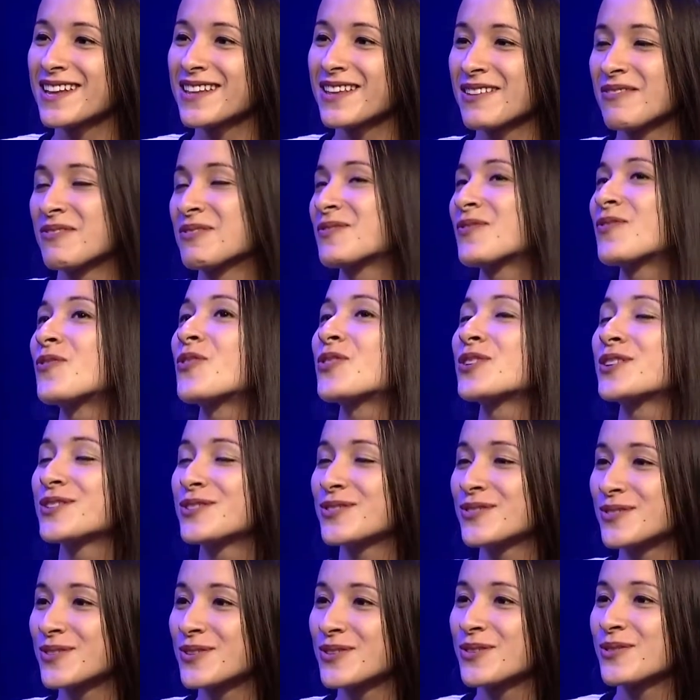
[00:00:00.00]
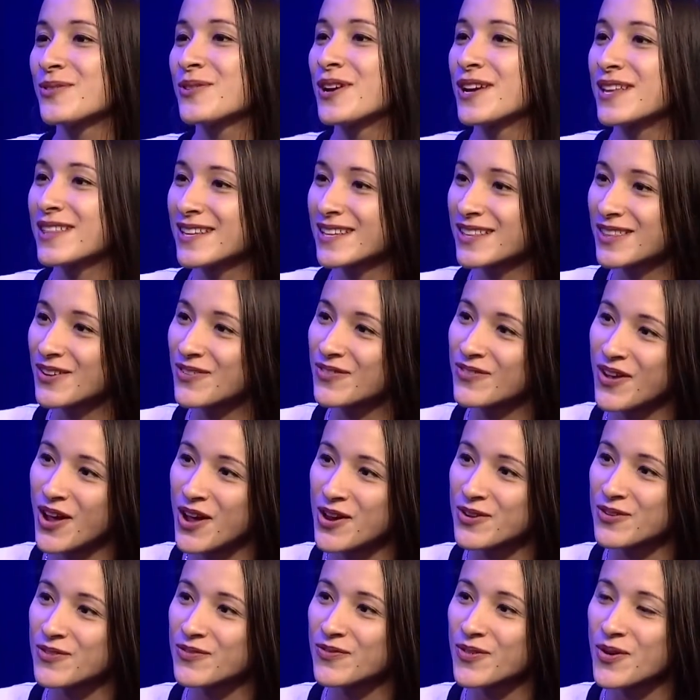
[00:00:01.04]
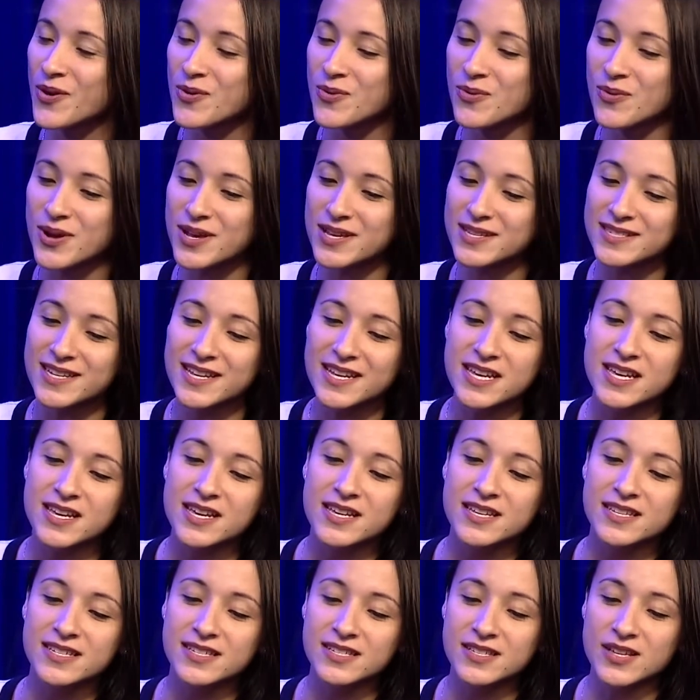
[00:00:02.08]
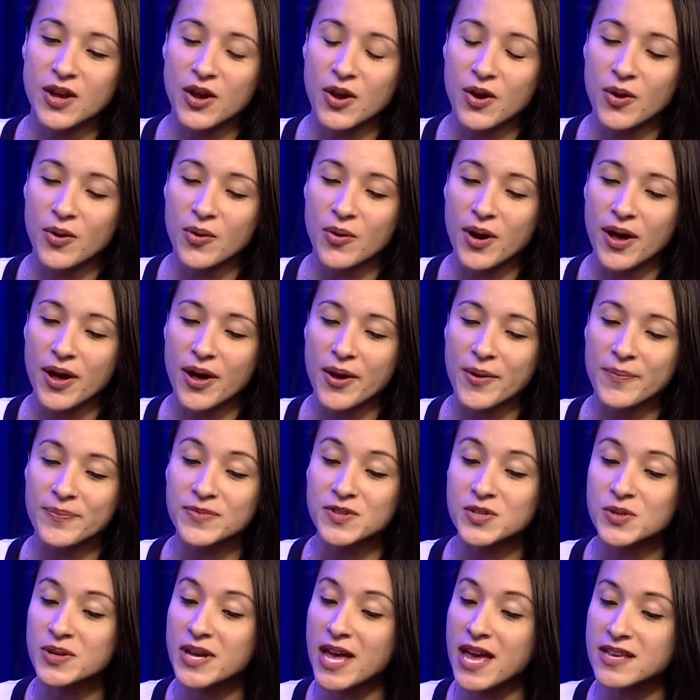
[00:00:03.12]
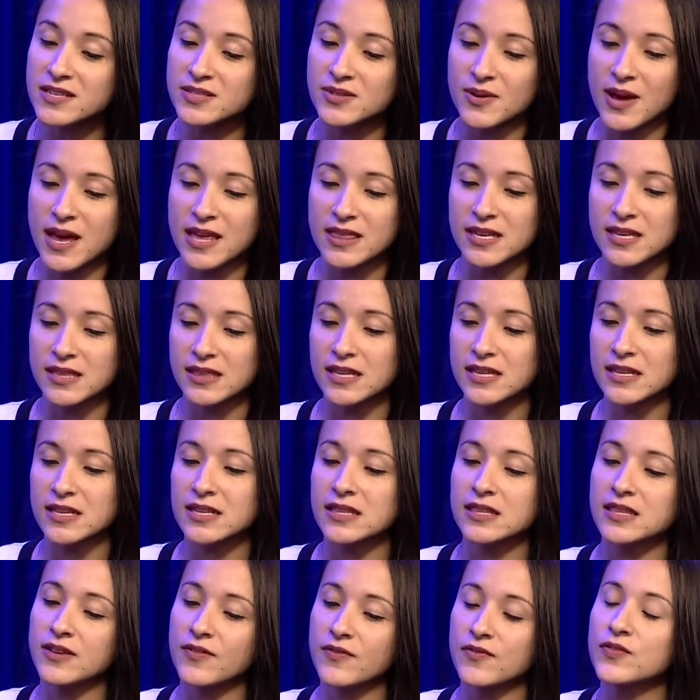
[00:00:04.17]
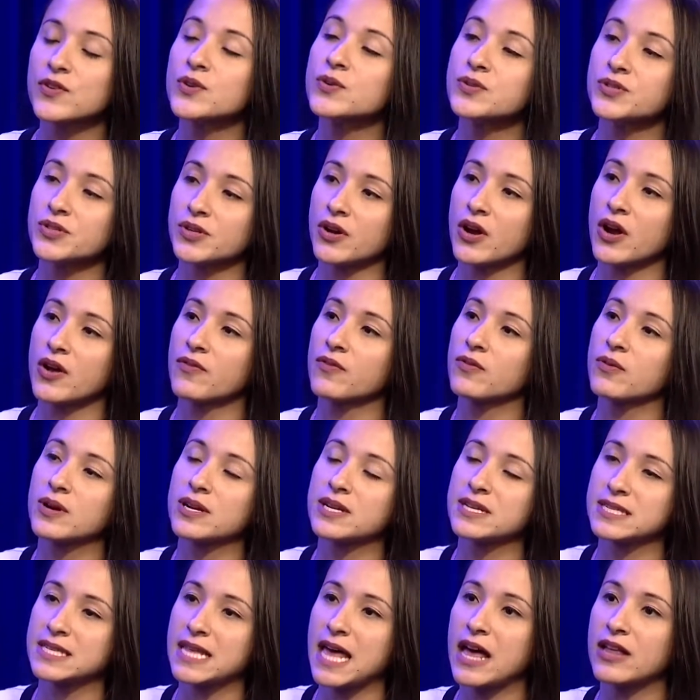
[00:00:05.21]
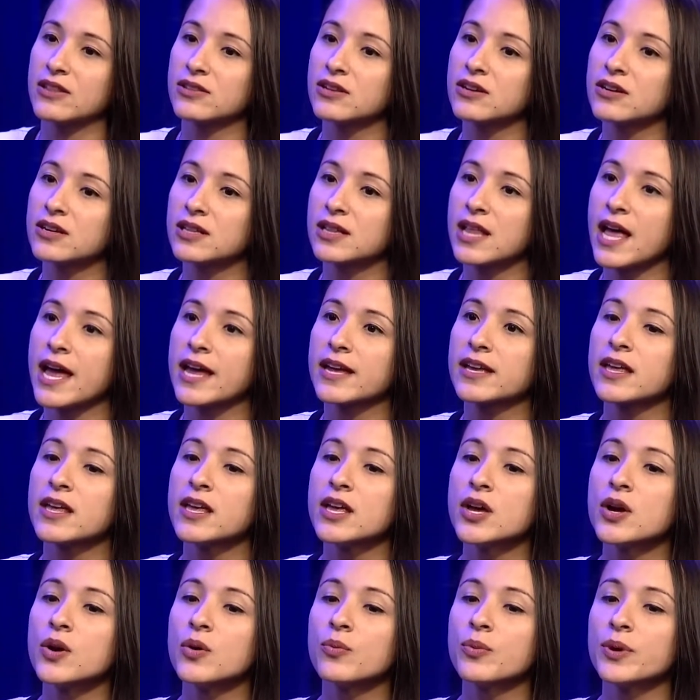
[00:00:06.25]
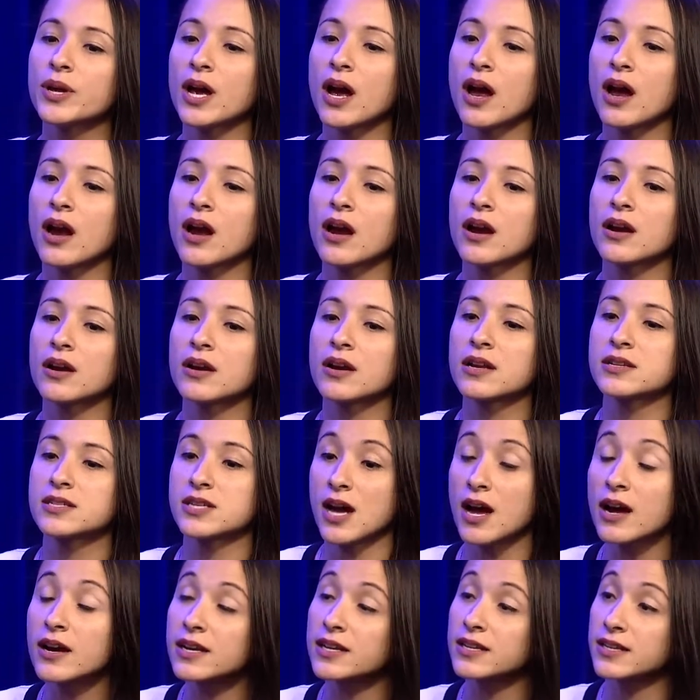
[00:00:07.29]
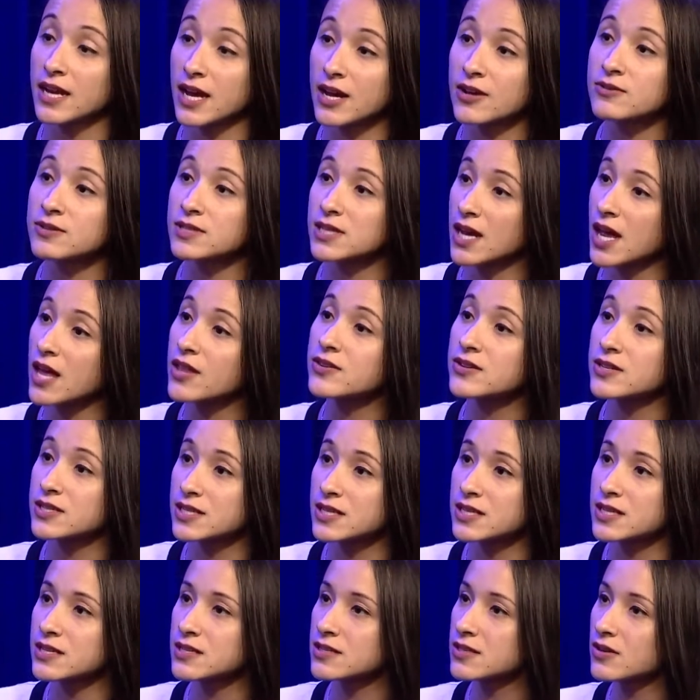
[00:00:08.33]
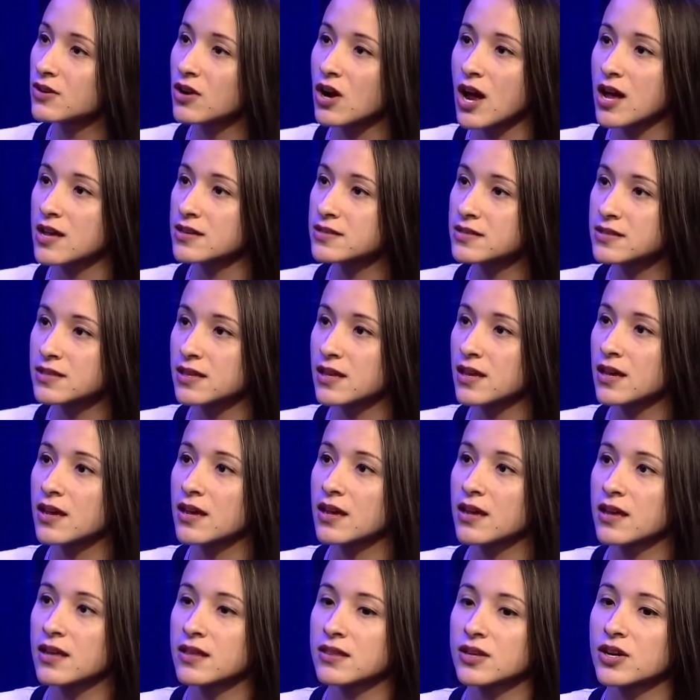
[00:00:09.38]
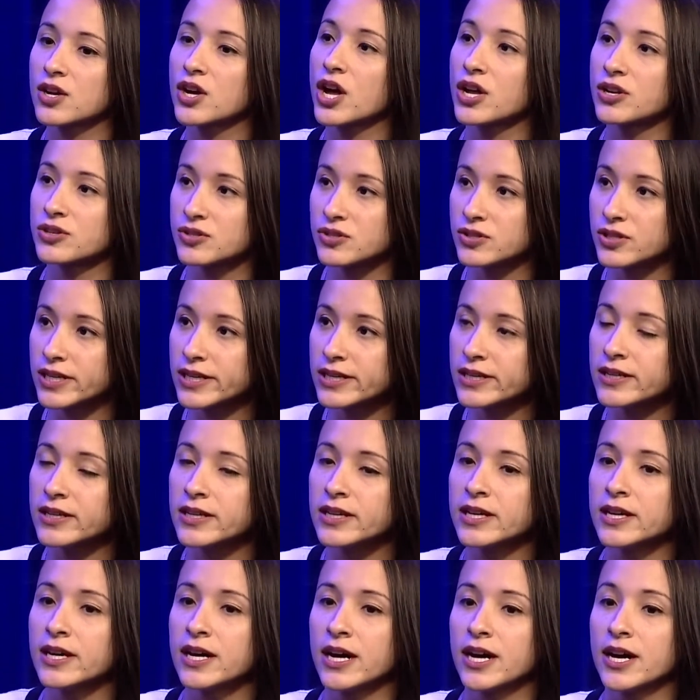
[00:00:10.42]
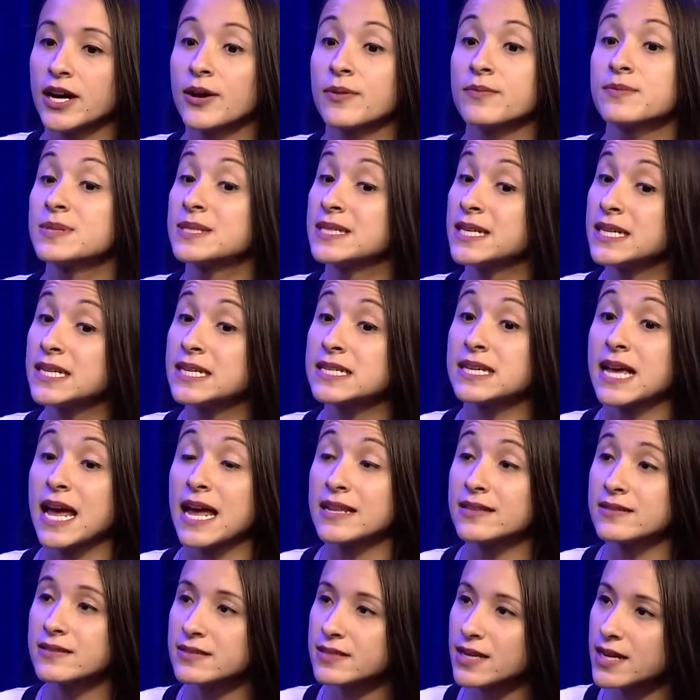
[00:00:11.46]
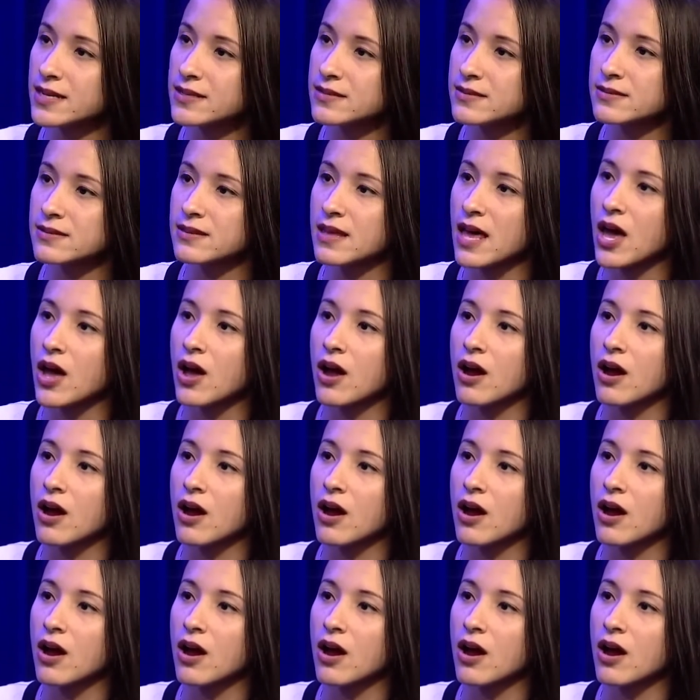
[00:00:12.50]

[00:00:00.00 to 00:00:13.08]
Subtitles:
it was 42-3, I think the final vote was. So I think the future of what does that look like, we are talking now to other cities across the country, cities and states that